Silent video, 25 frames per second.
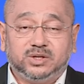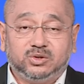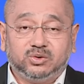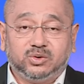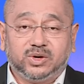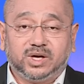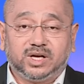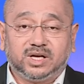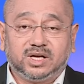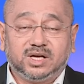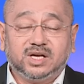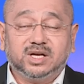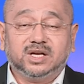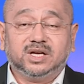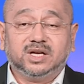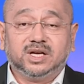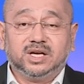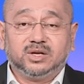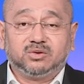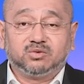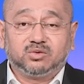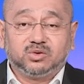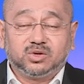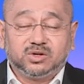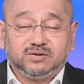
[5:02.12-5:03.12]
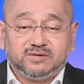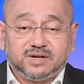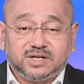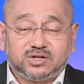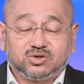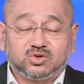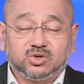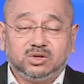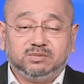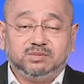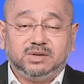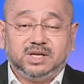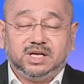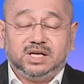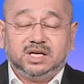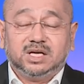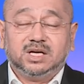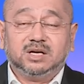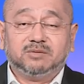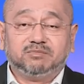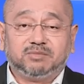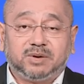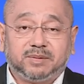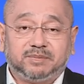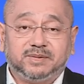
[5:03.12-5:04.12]
doing, it would eventually be
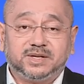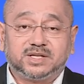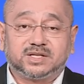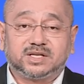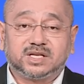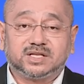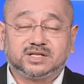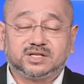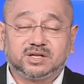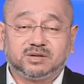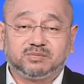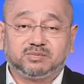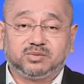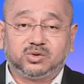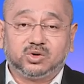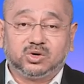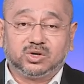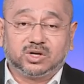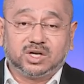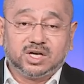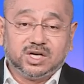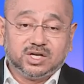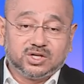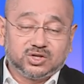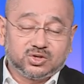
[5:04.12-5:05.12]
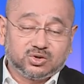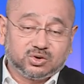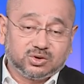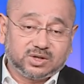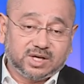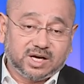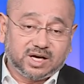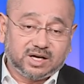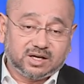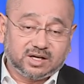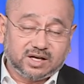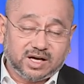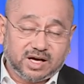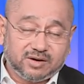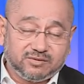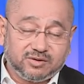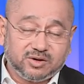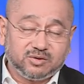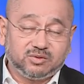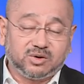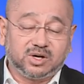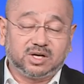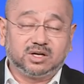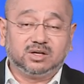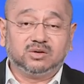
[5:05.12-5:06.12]
published as a report so that
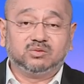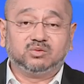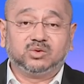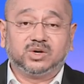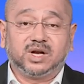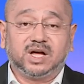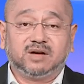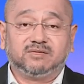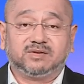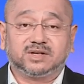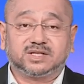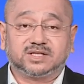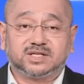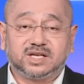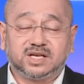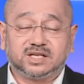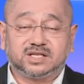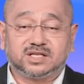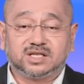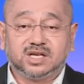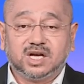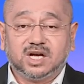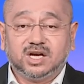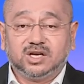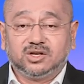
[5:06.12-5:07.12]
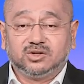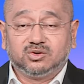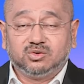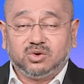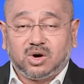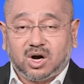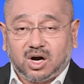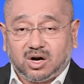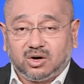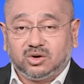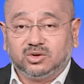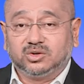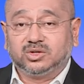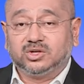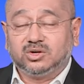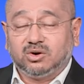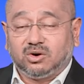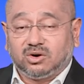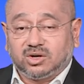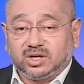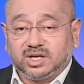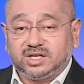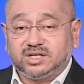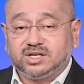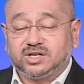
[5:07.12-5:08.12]
everyone would have access to how the
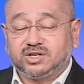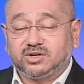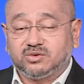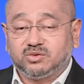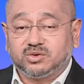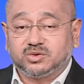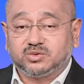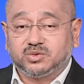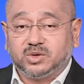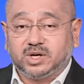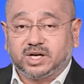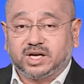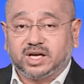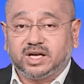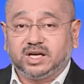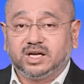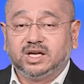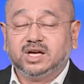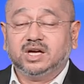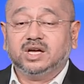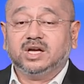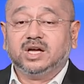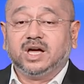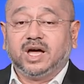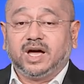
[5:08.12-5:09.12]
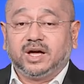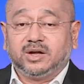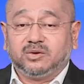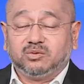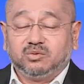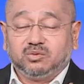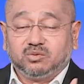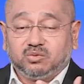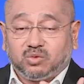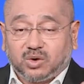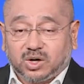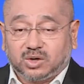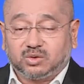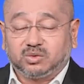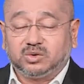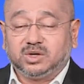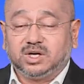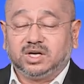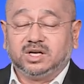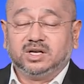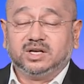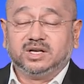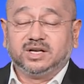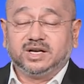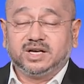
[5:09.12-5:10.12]
organization was working and what
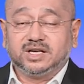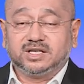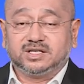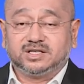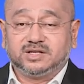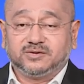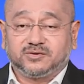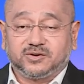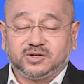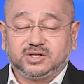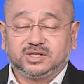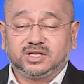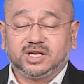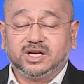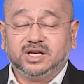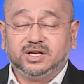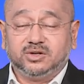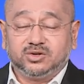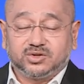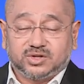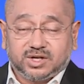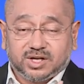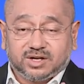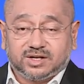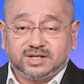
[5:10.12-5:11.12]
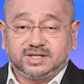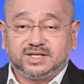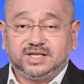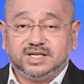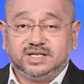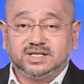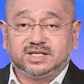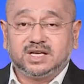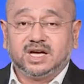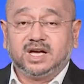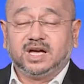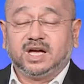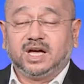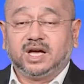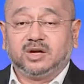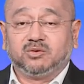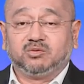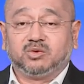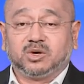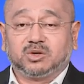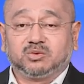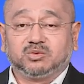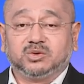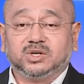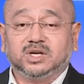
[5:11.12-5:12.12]
were its different idiosyncrasies and
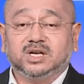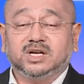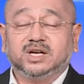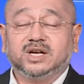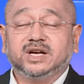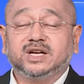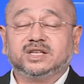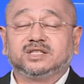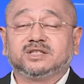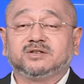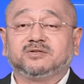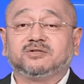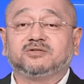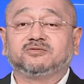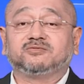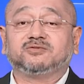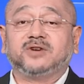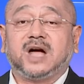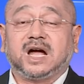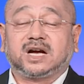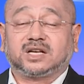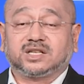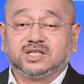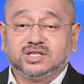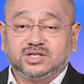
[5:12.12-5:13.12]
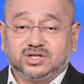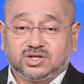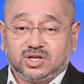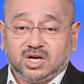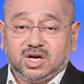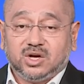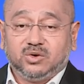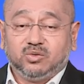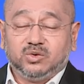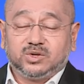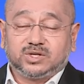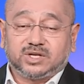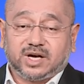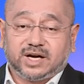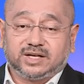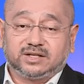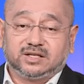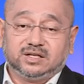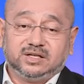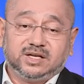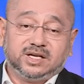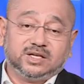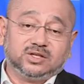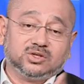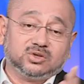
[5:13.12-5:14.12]
what were its different factors which
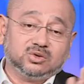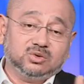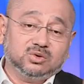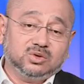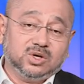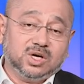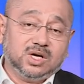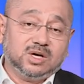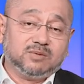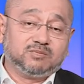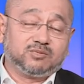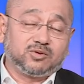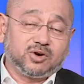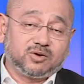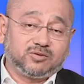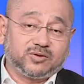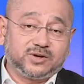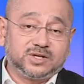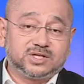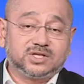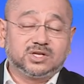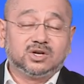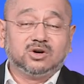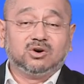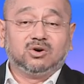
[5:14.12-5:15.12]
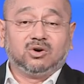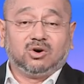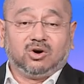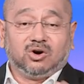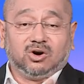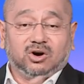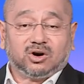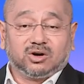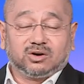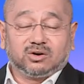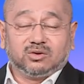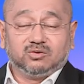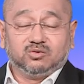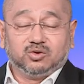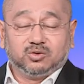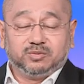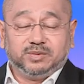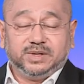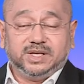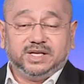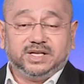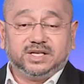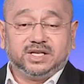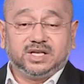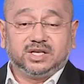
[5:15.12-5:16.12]
either led to profits or would
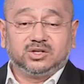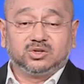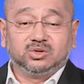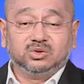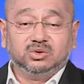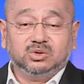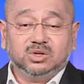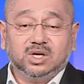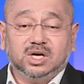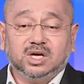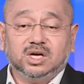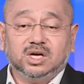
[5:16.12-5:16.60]
be leading to